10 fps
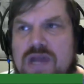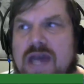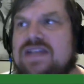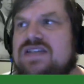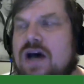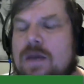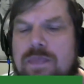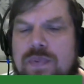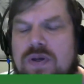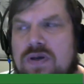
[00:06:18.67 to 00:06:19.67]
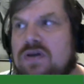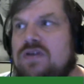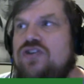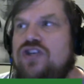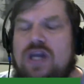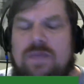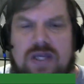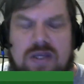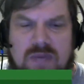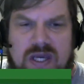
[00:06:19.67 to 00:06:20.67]
next up
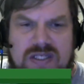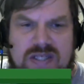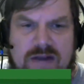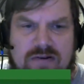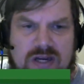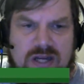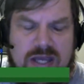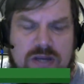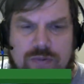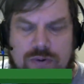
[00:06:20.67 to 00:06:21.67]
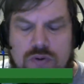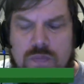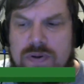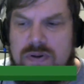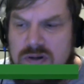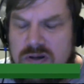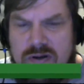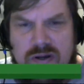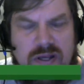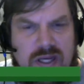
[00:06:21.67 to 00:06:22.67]
GMing in my Saturday night group,
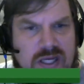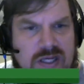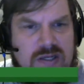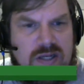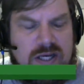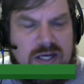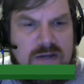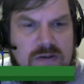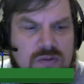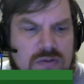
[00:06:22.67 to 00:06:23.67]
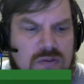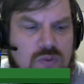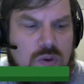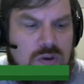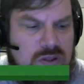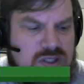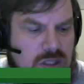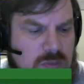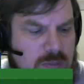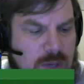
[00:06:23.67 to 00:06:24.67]
and it's
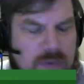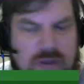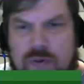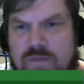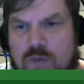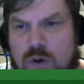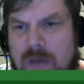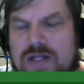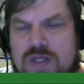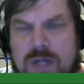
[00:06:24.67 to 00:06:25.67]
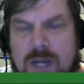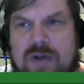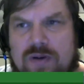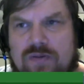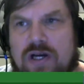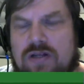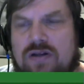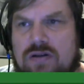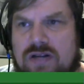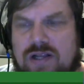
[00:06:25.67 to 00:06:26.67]
going to be probably 3 or 4 months, but I'm going to
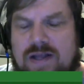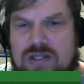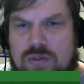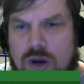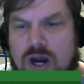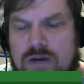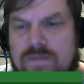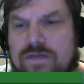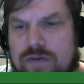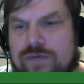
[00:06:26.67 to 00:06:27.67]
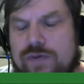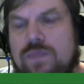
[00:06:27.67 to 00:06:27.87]
run Deadlands Noir for the group.